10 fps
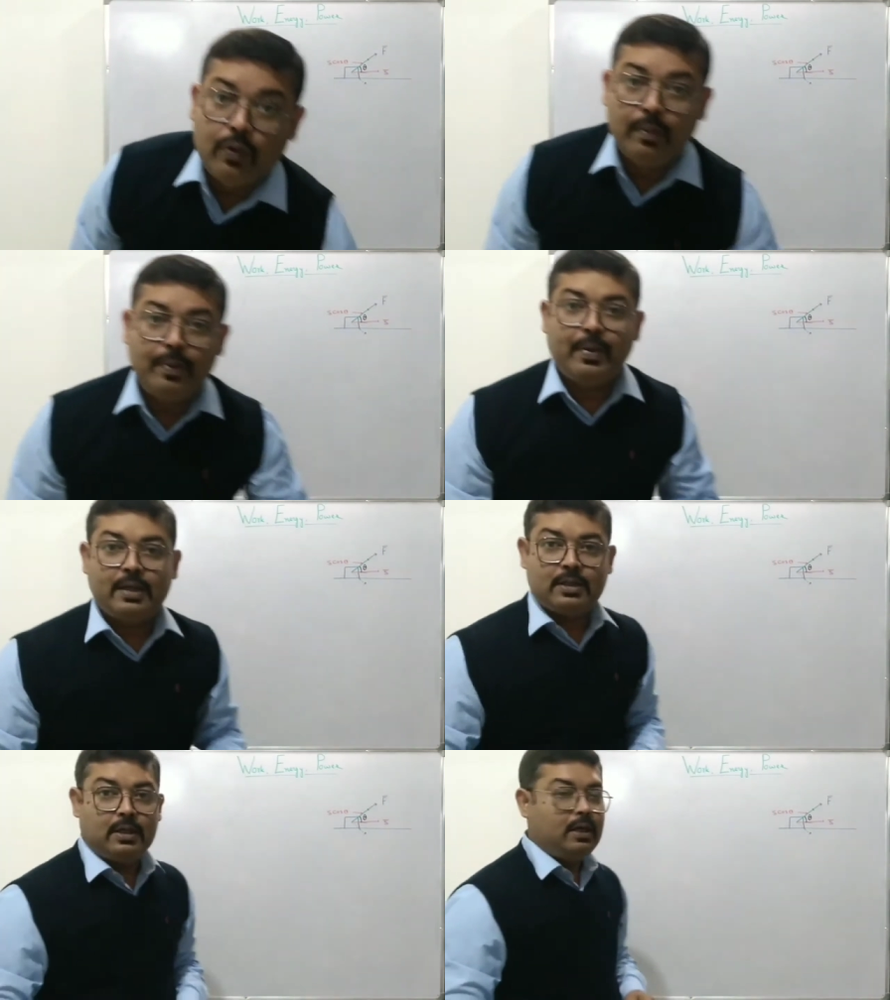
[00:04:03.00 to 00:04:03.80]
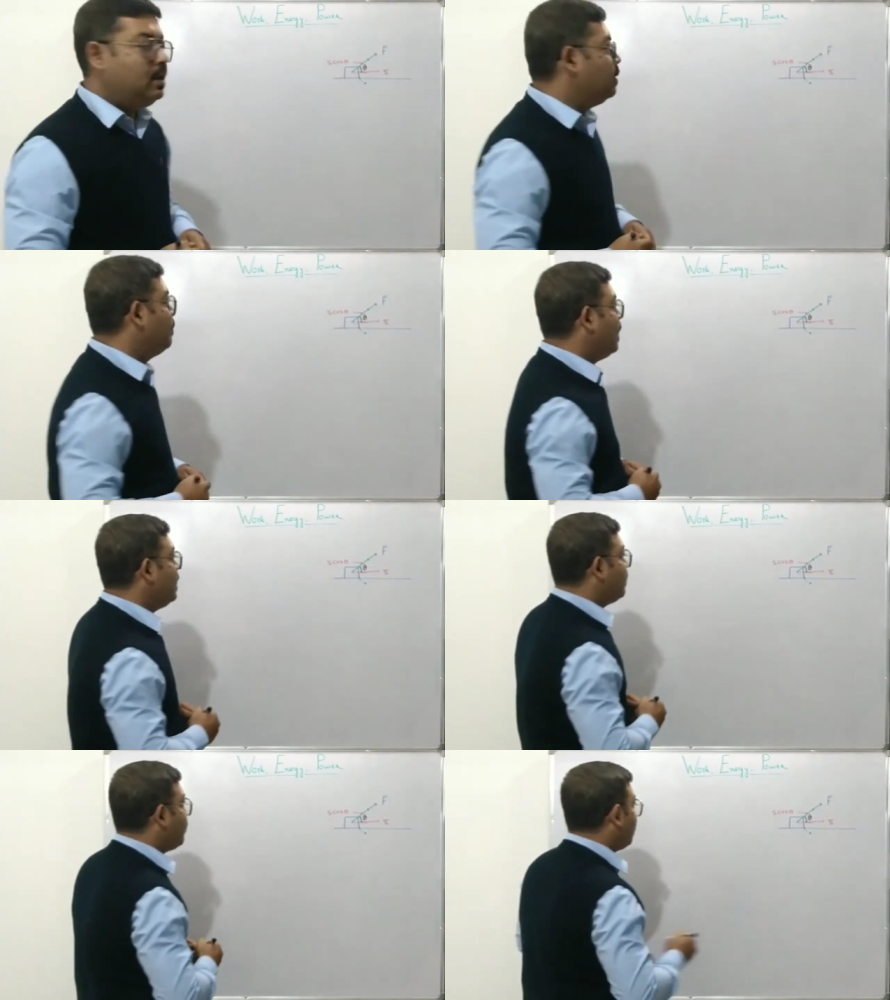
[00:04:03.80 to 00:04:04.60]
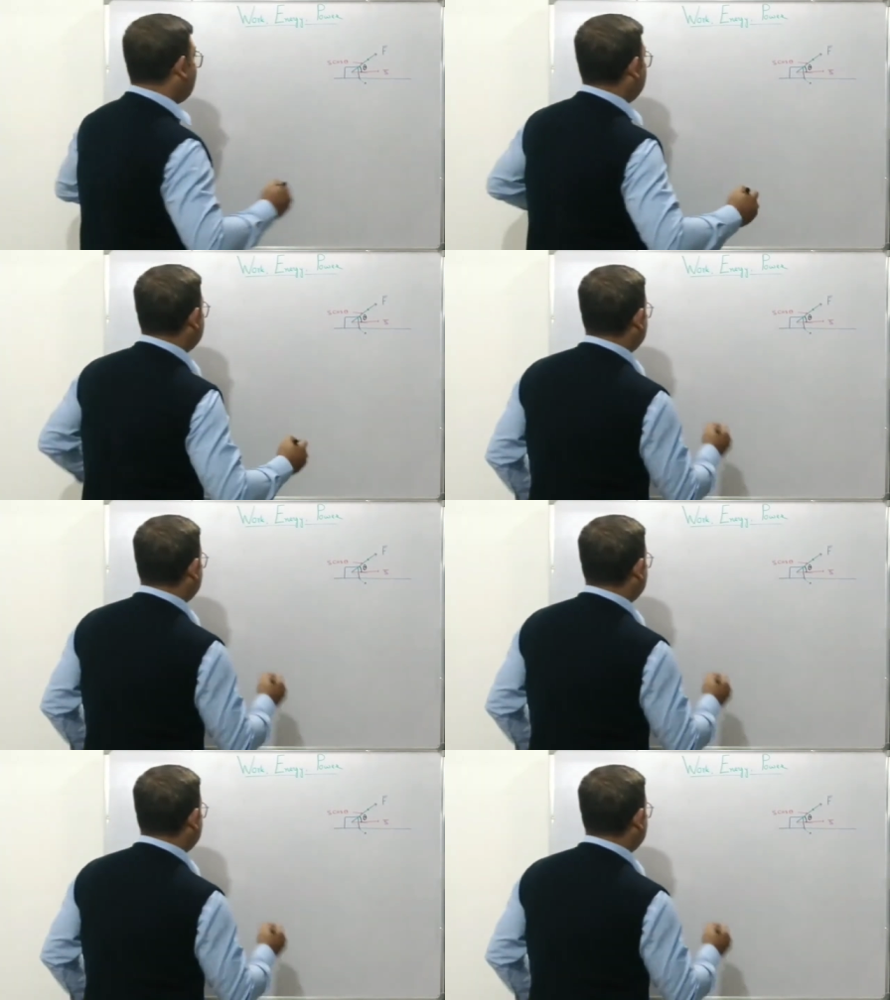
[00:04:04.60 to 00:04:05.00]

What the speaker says: will be measured by the product.